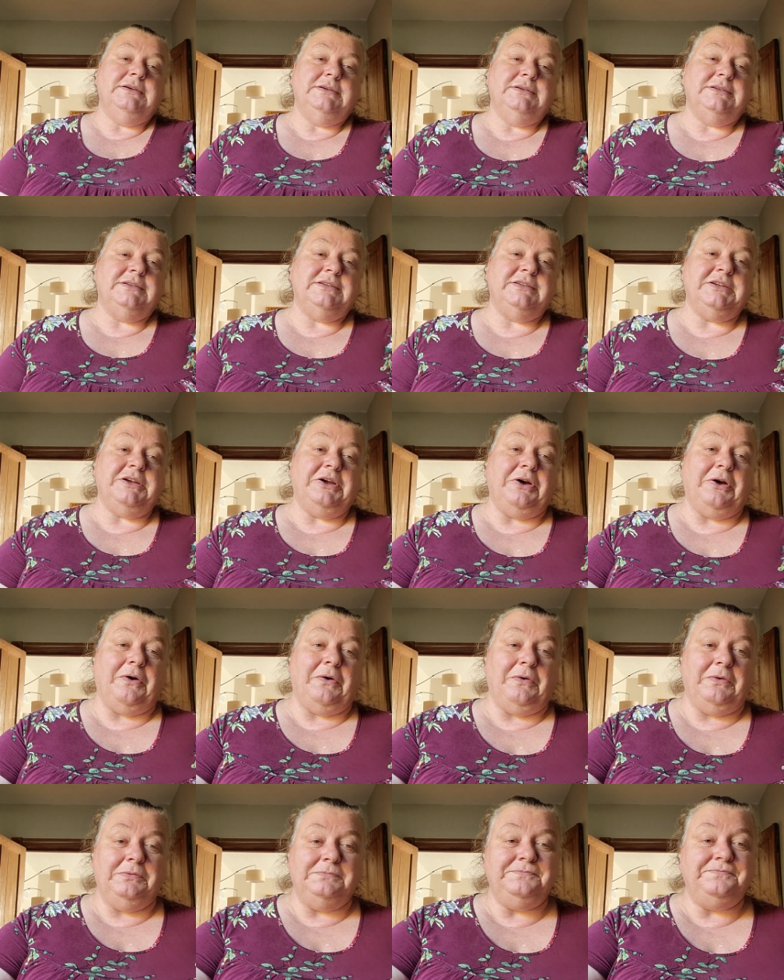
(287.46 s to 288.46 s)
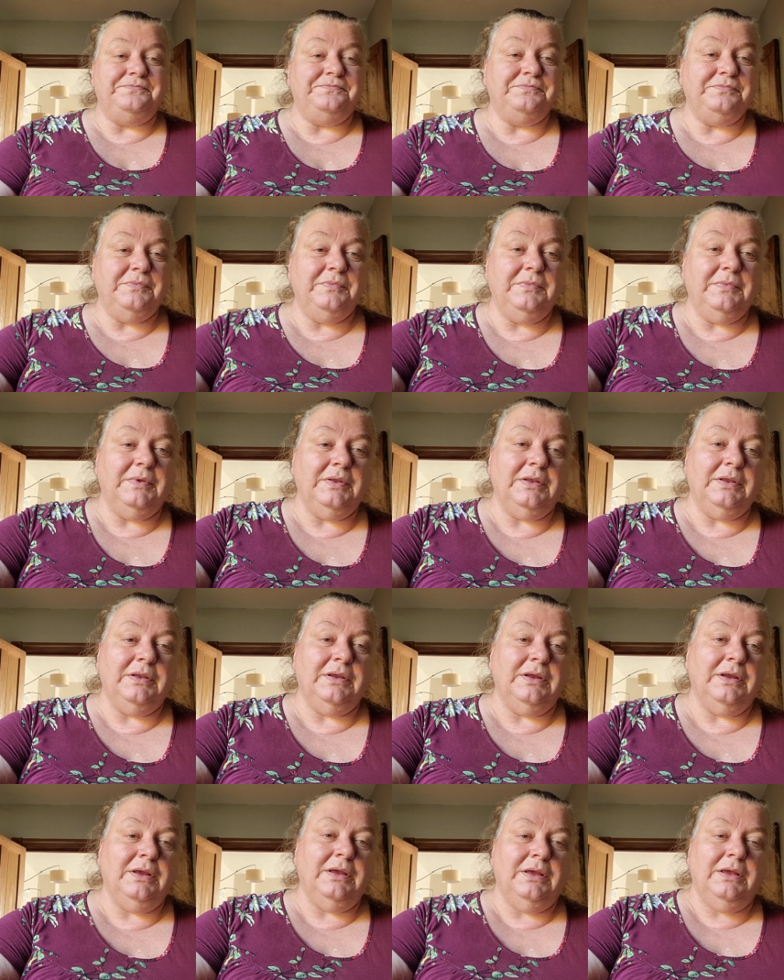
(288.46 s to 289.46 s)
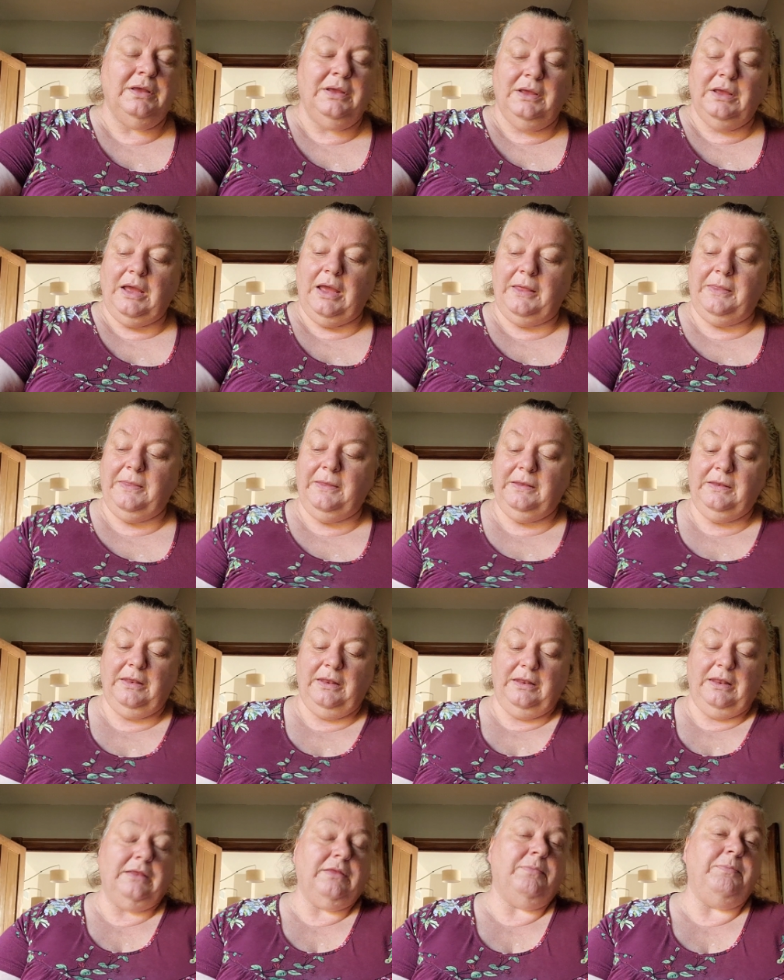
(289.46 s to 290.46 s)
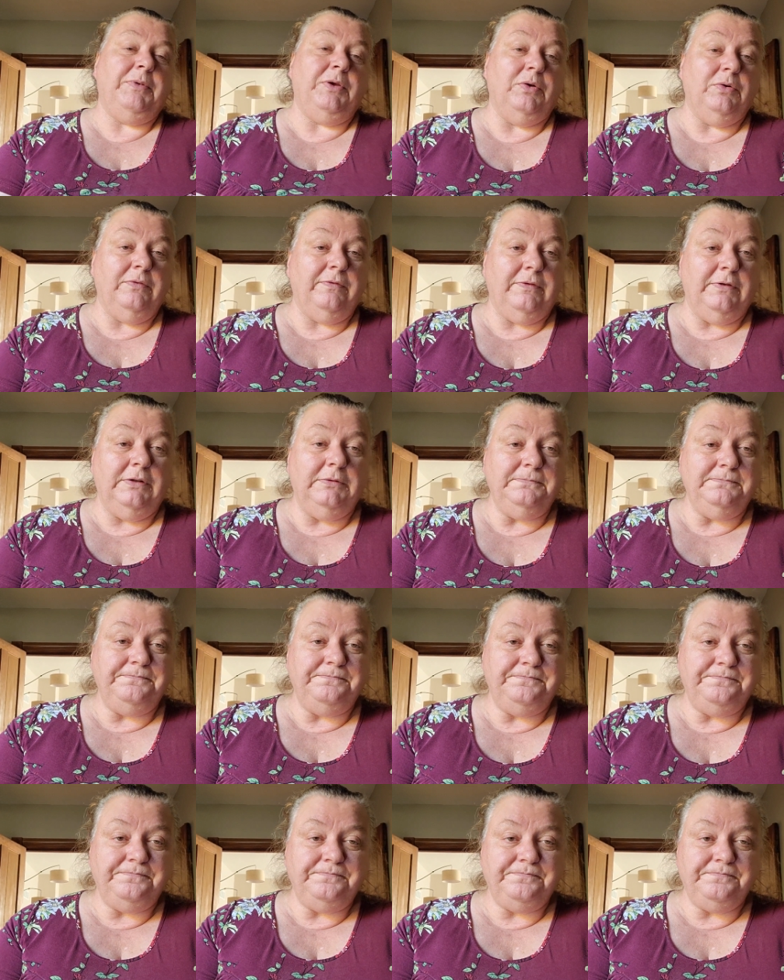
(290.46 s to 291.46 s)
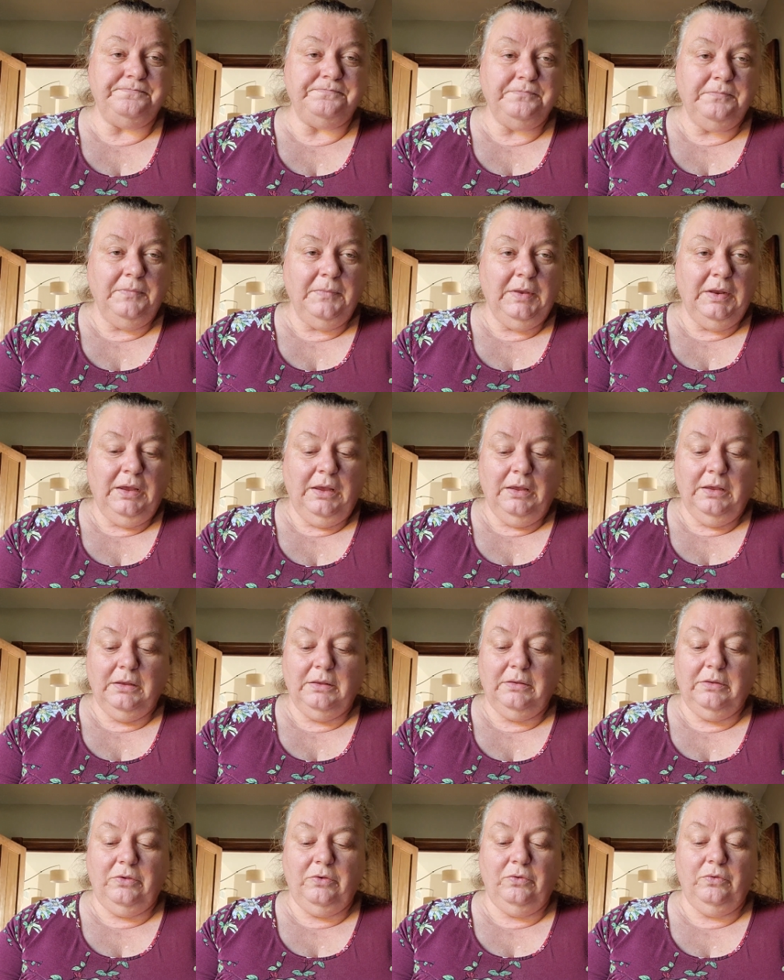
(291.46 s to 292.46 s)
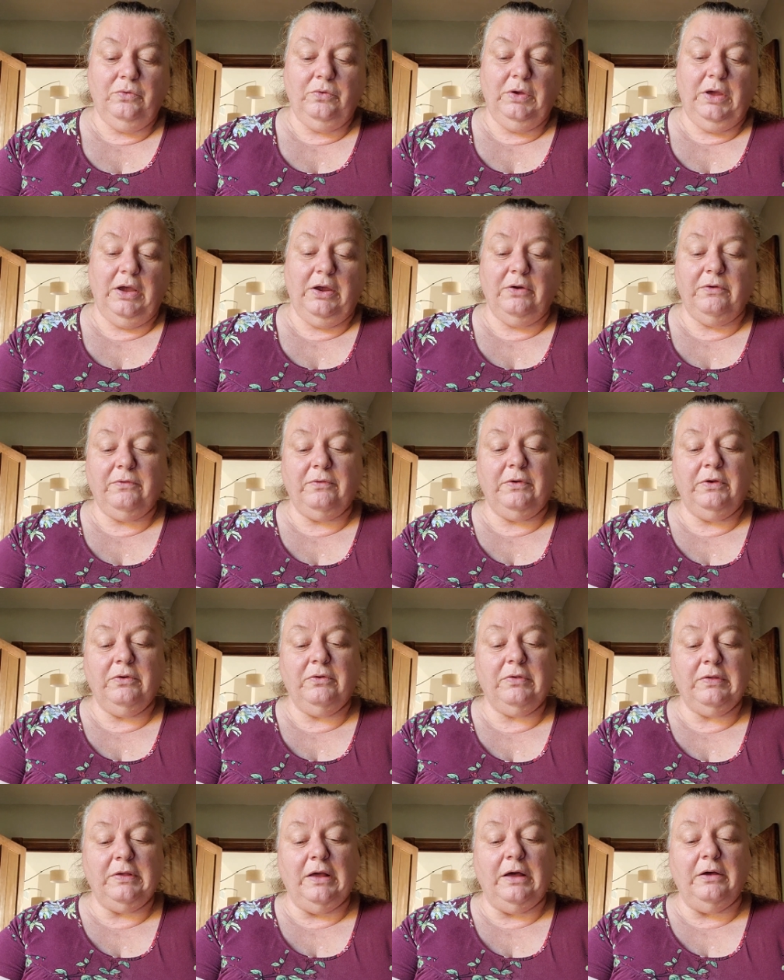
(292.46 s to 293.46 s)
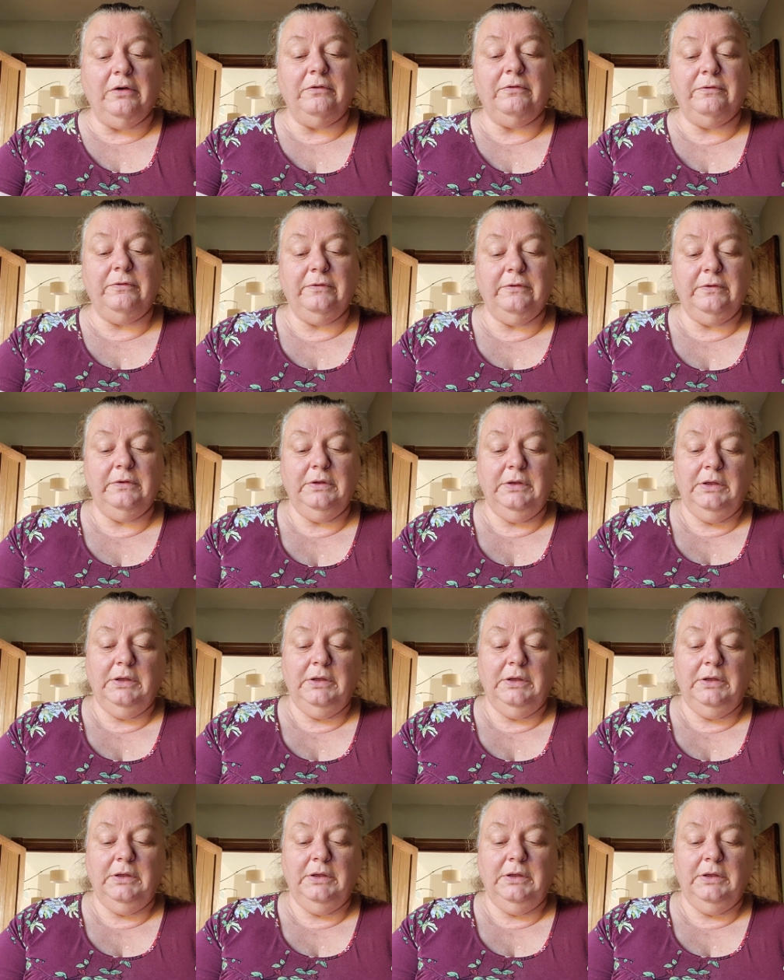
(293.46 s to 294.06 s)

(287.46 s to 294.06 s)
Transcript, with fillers: So, I think that that's beautiful to care for yourself.